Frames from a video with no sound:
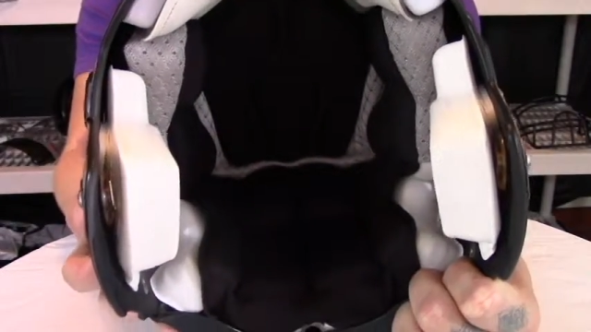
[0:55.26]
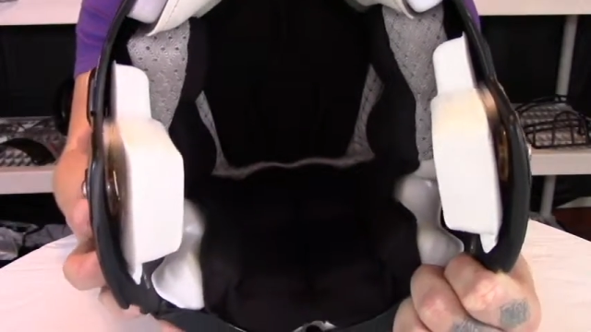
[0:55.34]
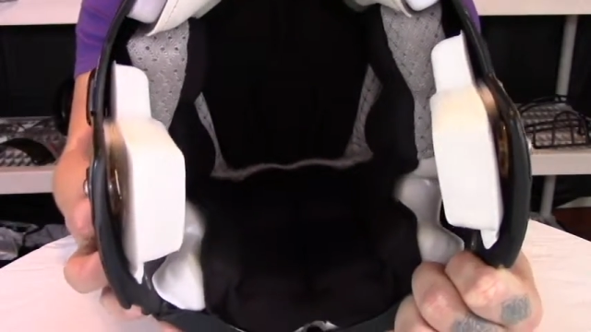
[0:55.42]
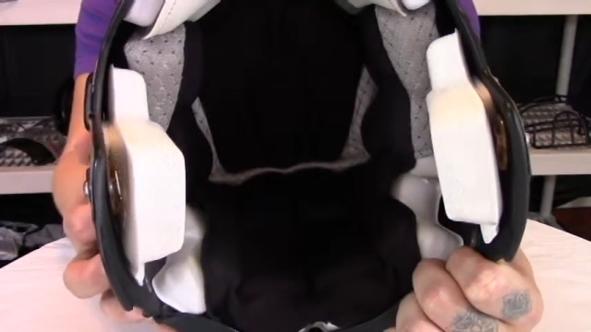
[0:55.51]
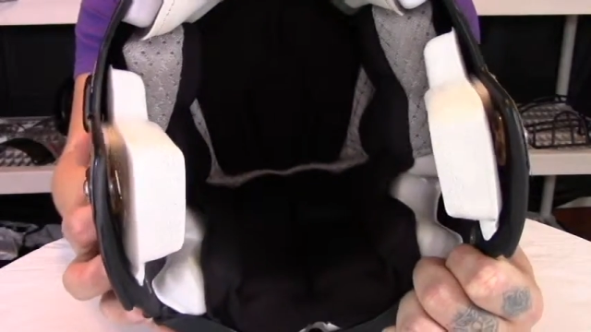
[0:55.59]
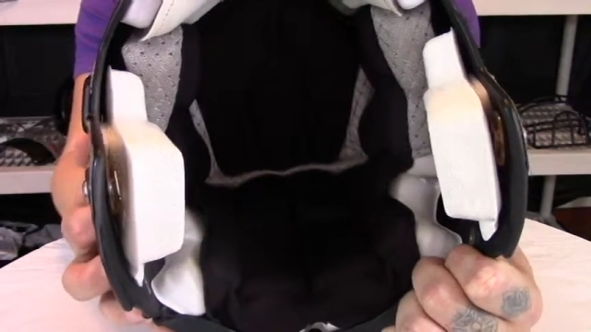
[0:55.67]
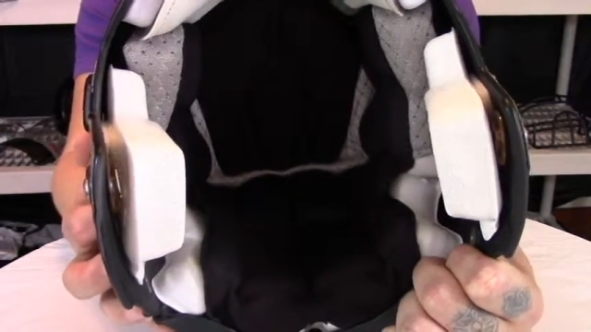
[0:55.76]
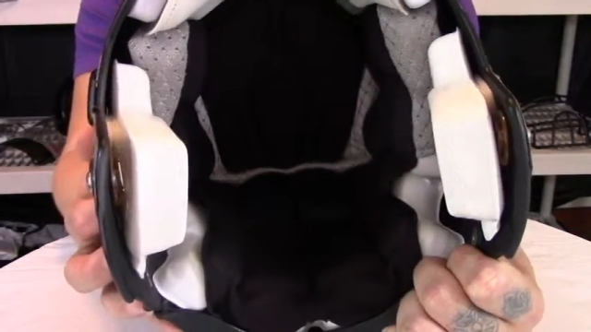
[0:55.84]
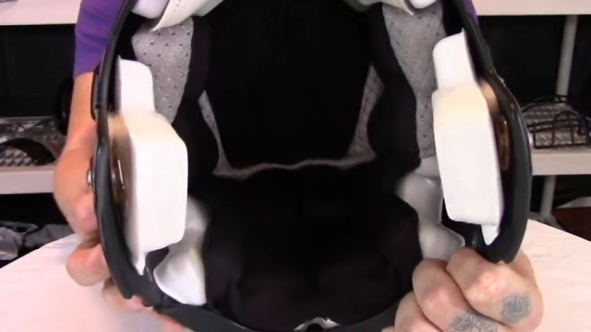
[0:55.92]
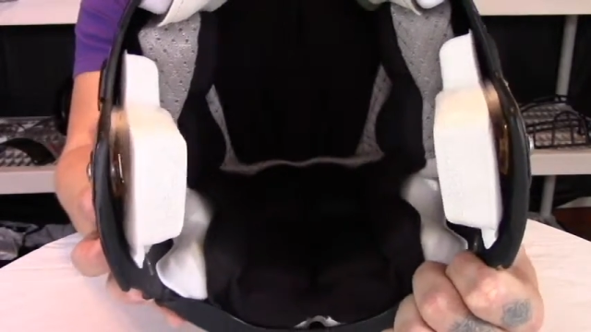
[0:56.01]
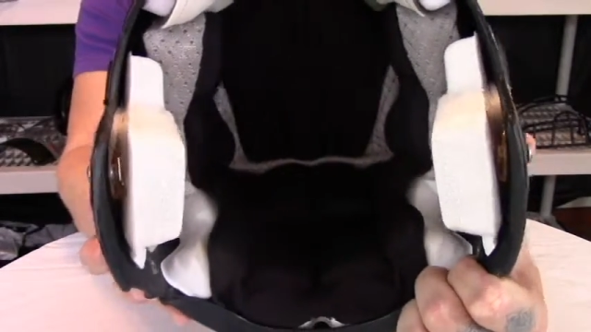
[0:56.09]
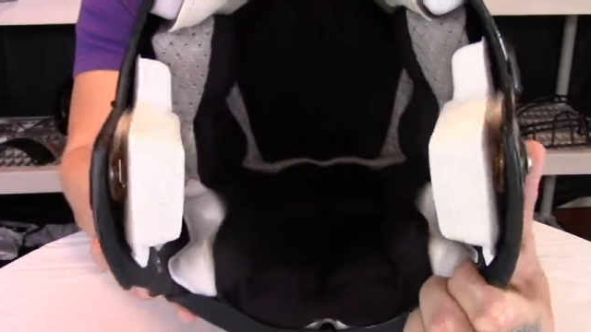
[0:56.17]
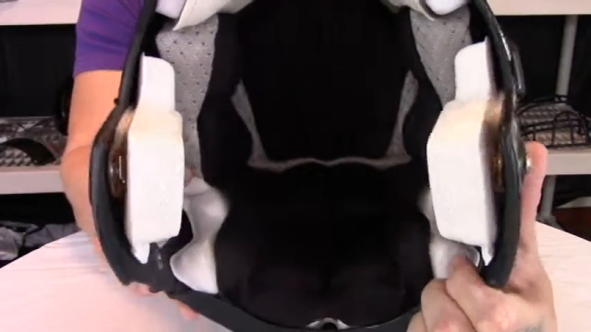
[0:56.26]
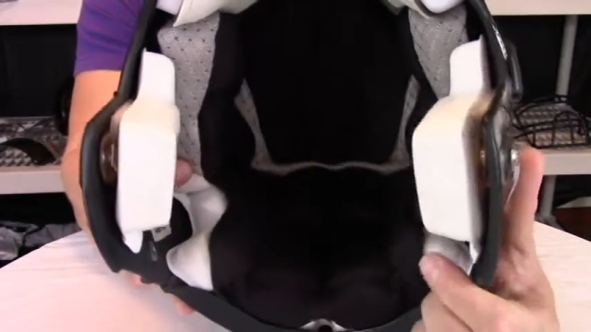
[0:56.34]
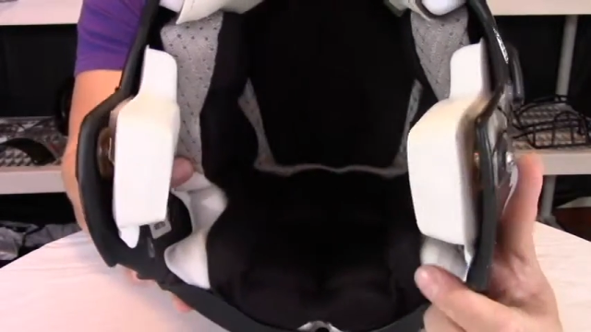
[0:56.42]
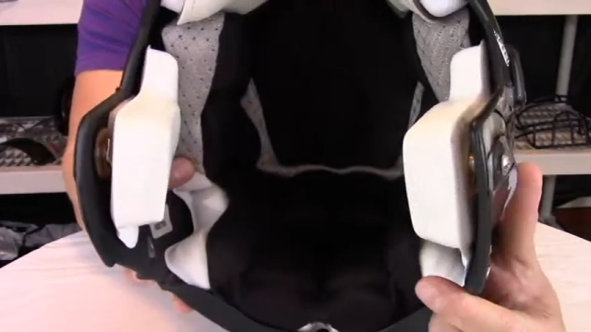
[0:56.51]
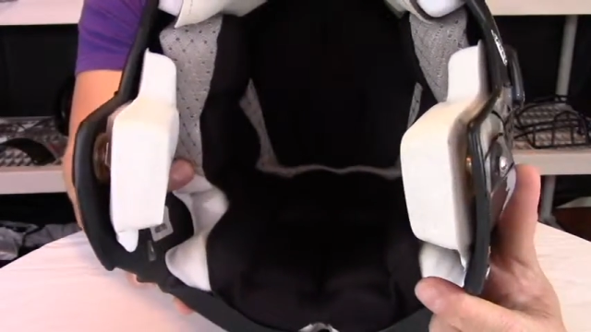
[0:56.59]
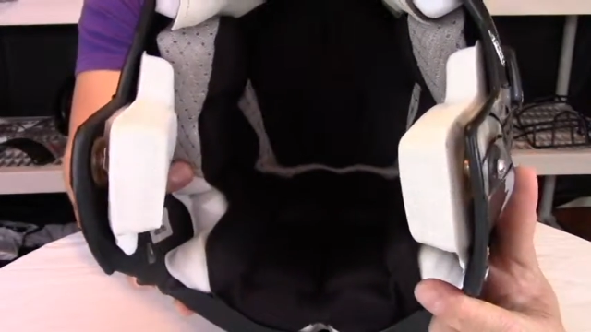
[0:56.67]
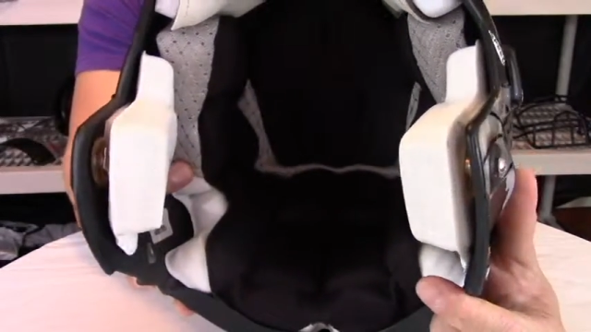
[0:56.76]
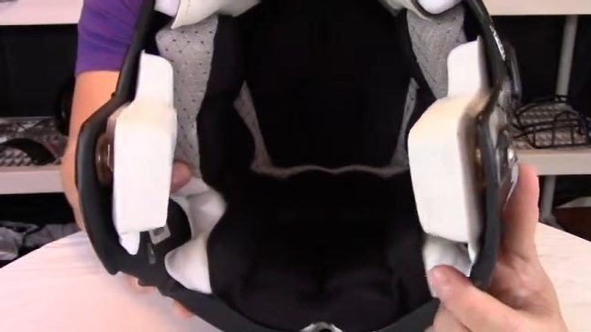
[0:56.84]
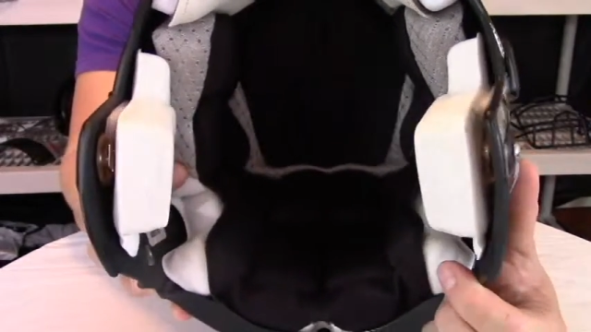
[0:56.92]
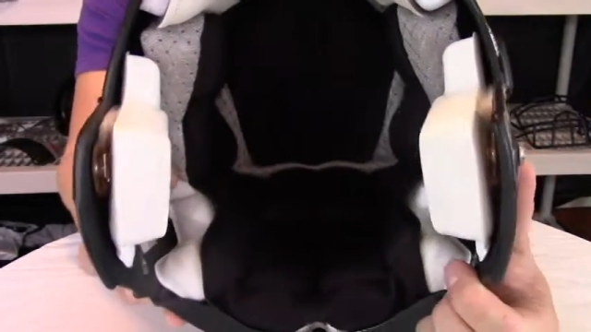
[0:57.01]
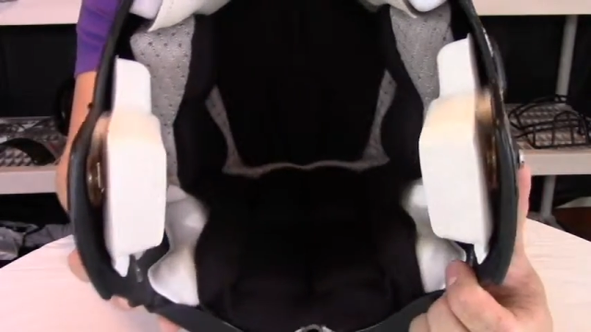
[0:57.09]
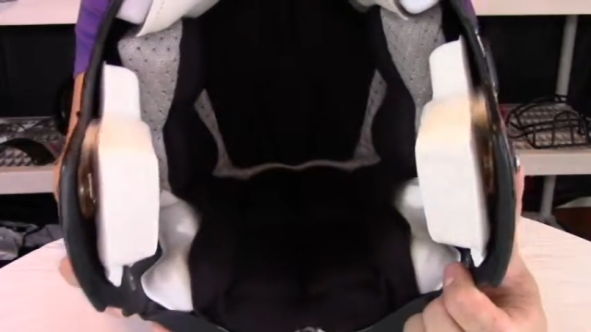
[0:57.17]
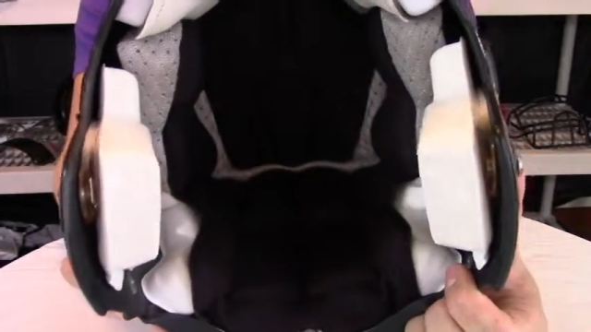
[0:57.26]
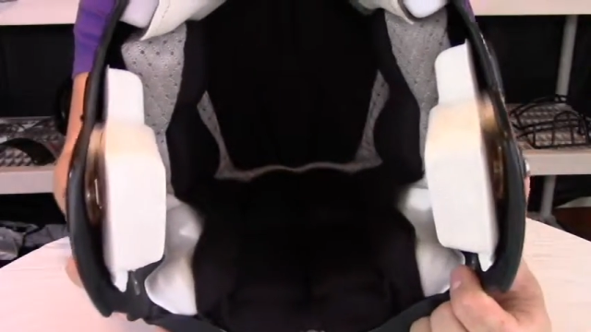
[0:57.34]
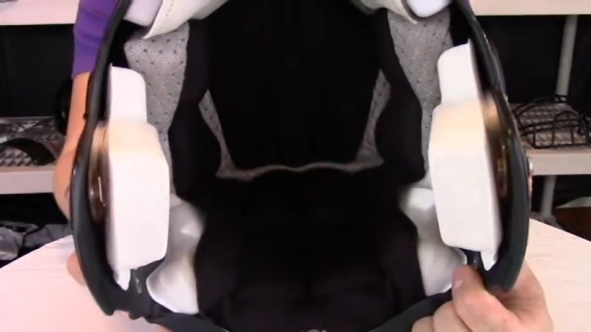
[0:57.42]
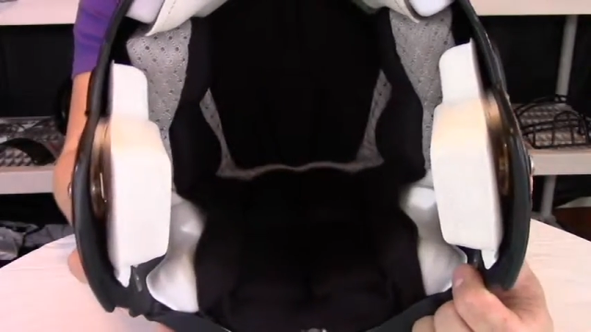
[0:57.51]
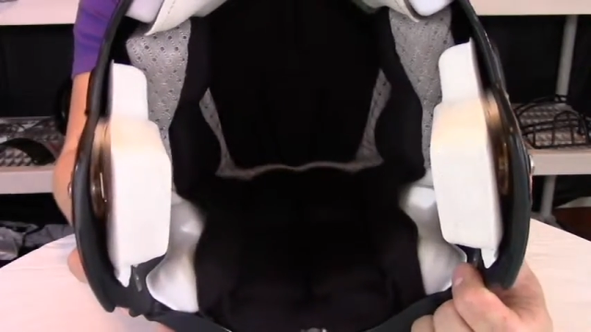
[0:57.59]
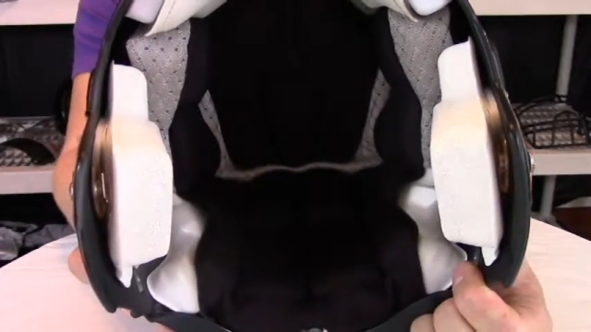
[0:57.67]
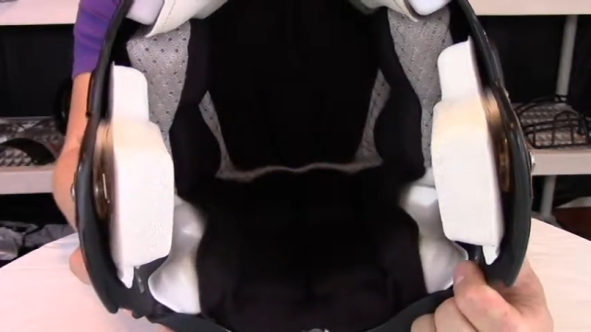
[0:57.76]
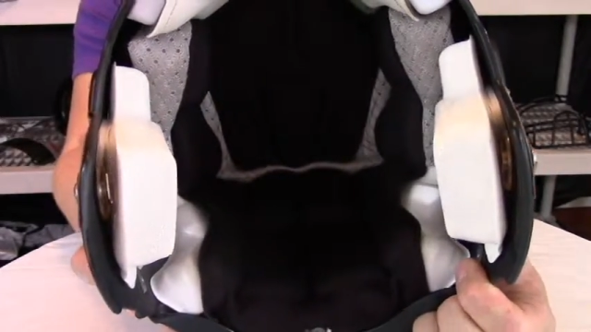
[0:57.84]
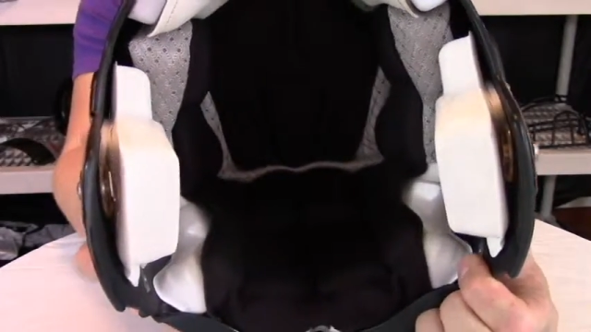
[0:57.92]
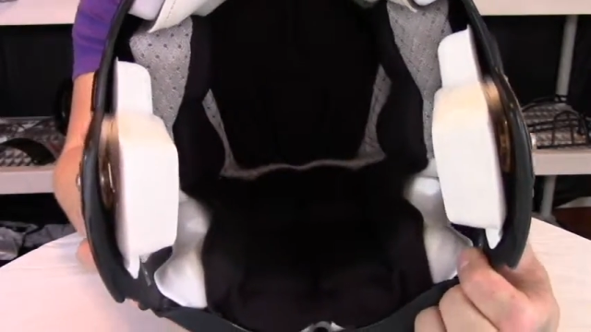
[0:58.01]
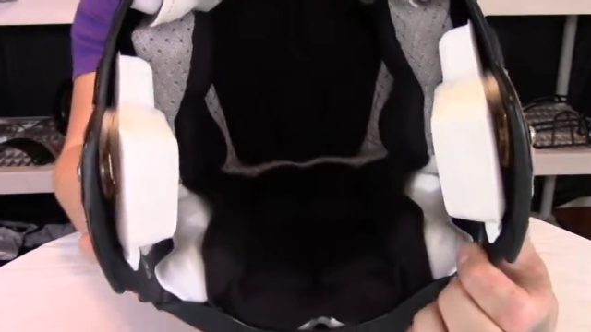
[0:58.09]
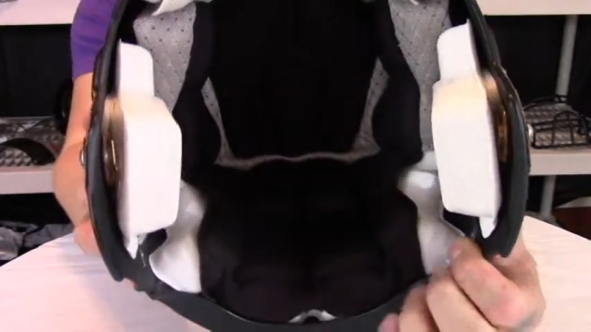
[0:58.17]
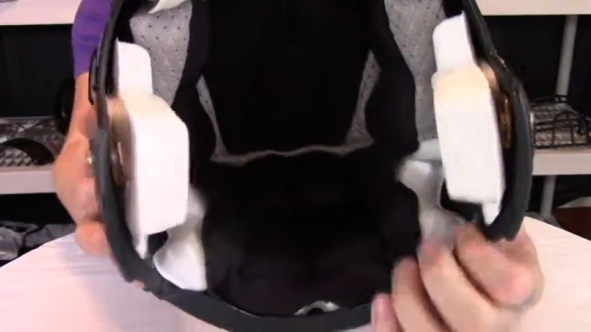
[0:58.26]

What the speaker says: [unreadable: no face in view]